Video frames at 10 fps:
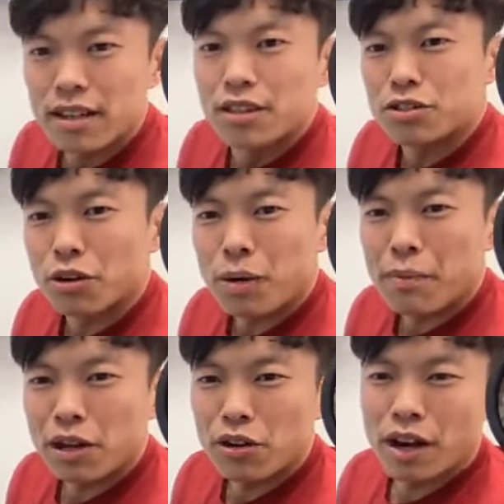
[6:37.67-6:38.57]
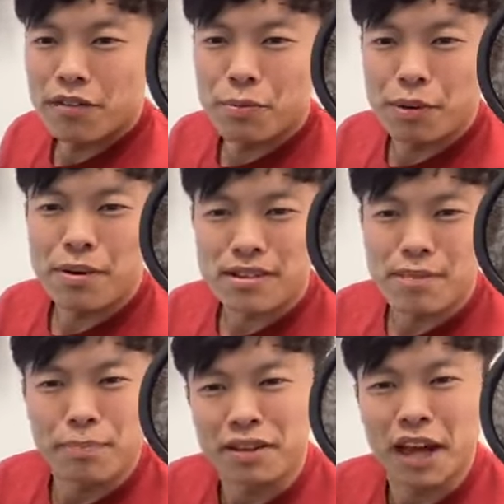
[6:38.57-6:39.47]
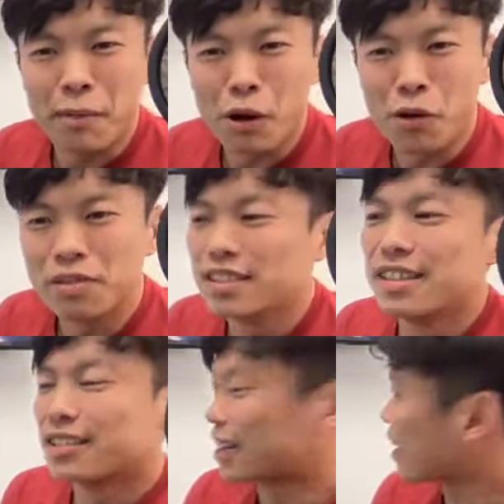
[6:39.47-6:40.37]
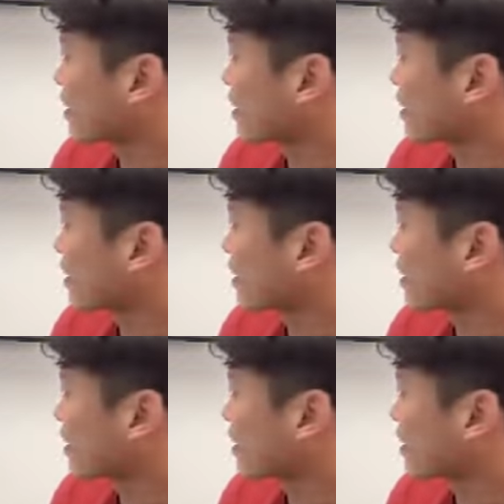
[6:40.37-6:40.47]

So probably you have to prepare some big table, something like